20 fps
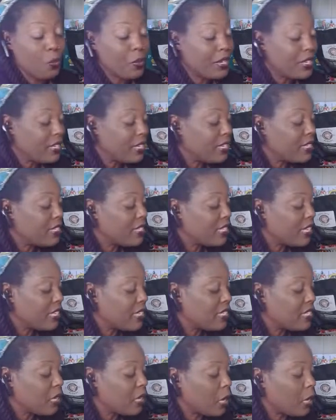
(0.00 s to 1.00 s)
We did
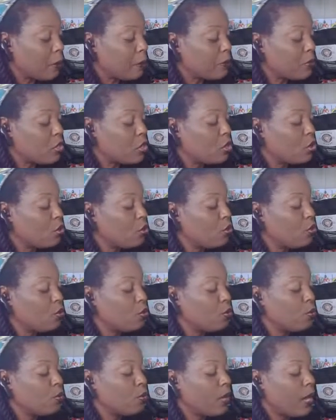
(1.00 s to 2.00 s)
send some
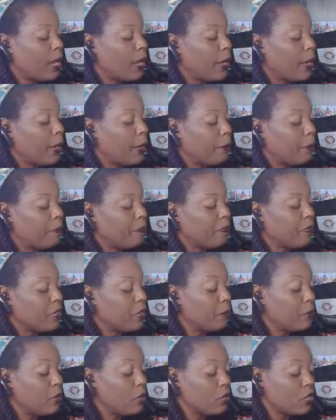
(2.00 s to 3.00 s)
to
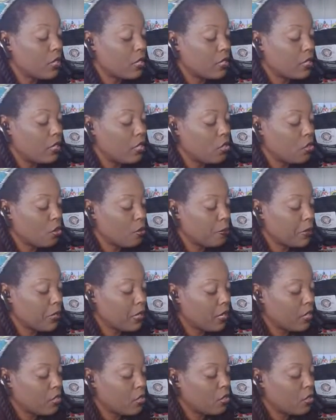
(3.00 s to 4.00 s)
the music teacher
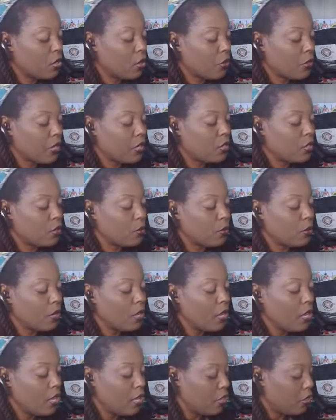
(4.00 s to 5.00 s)
because, they do
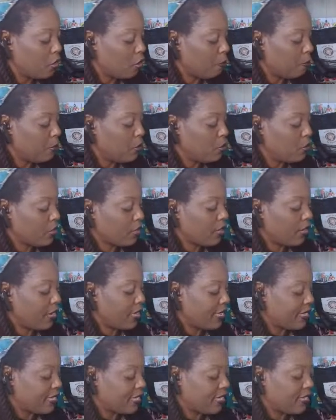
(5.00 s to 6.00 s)
their music
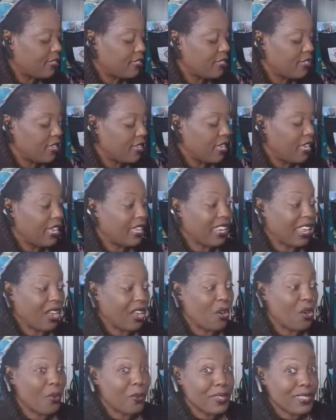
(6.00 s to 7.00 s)
lessons, and I
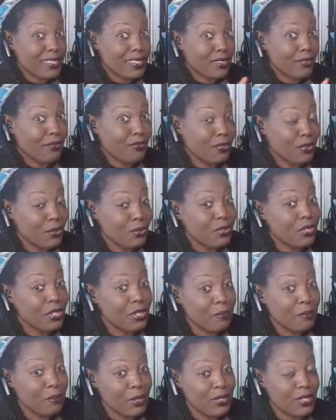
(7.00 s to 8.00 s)
always send food to
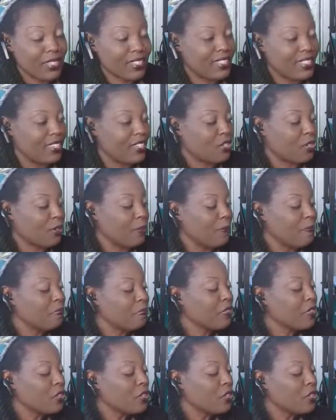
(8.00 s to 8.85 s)
the music teacher.